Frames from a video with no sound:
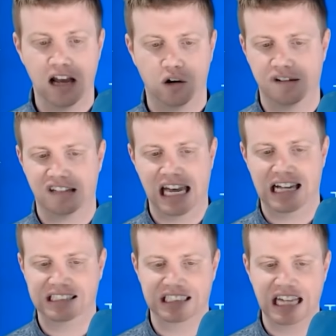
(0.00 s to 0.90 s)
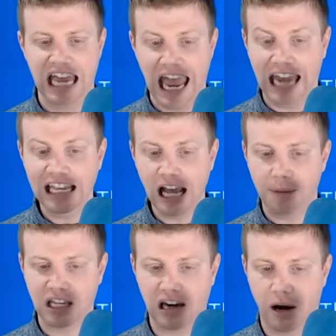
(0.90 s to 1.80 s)
Chris Cat says, any
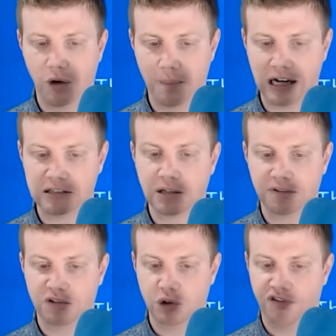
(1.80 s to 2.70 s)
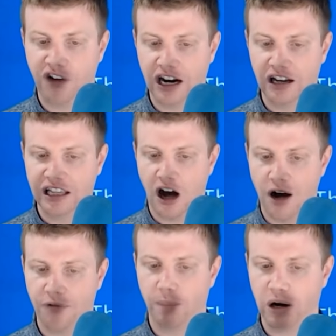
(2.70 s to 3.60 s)
update on when Microsoft is going to finally
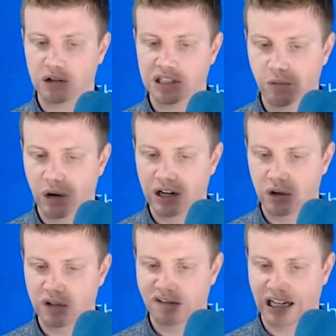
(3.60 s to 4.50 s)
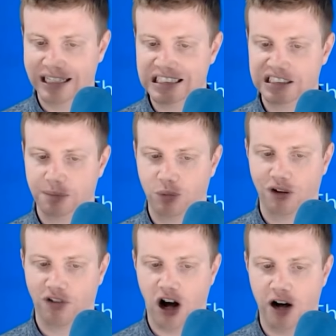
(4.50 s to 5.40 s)
offer multi-window user instance
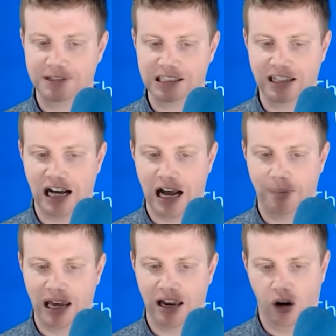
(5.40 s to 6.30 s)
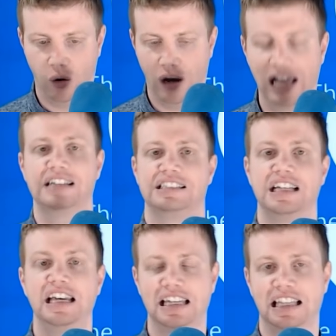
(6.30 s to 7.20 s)
support for Office on the iPad OS?
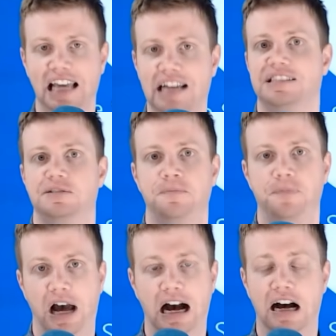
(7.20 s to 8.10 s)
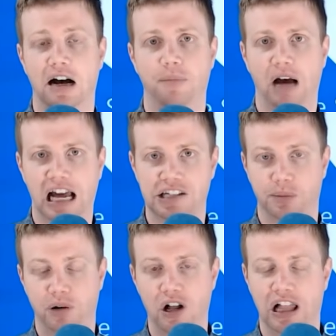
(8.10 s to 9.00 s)
Yes. Um, actually,
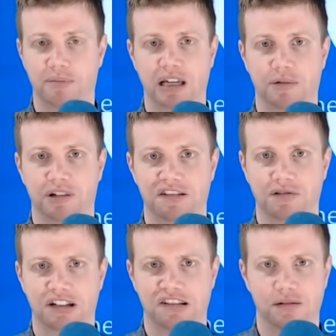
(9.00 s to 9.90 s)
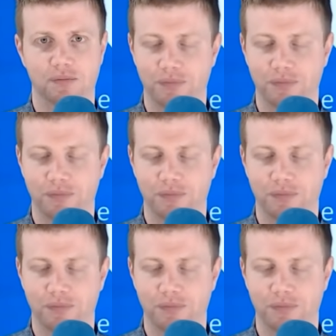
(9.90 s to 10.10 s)
Paul helped me out with this one because he